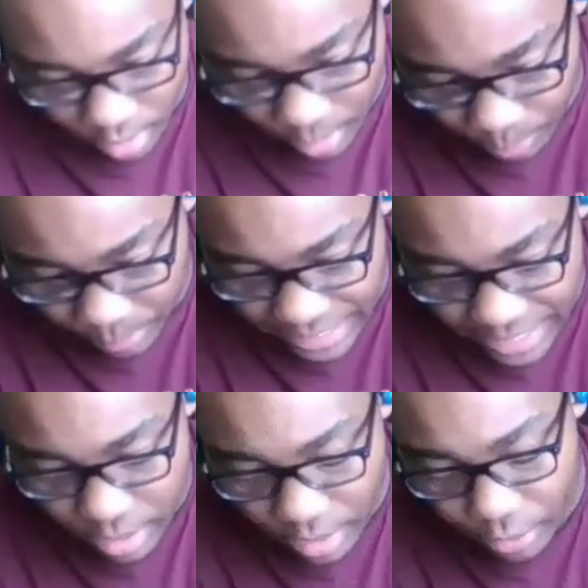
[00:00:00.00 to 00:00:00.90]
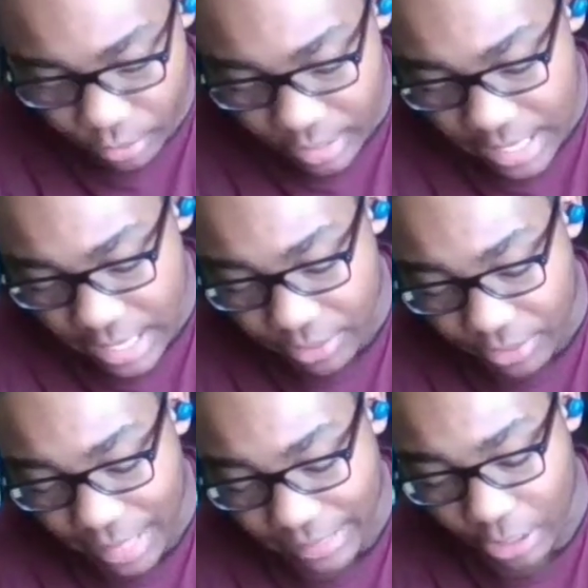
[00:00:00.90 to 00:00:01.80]
plate underneath
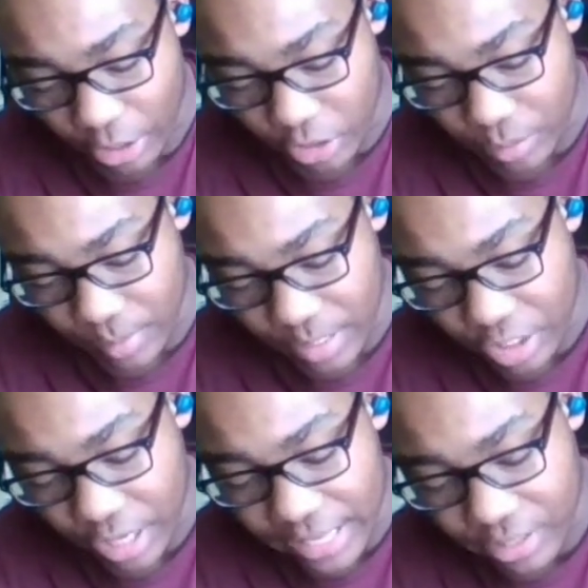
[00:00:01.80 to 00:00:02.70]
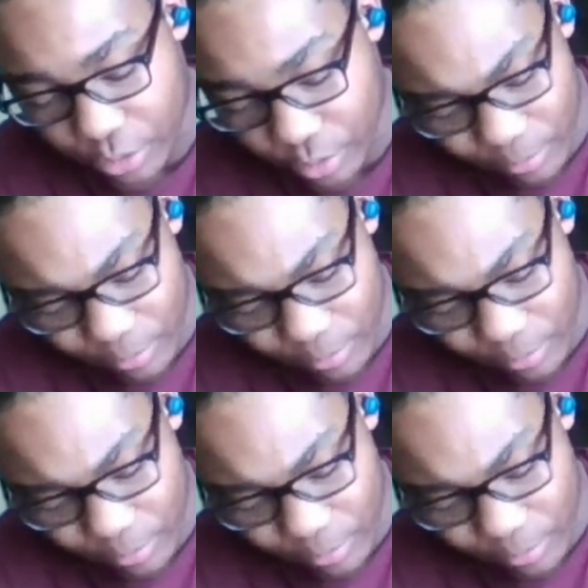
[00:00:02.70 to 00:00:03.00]
that the RGB shines through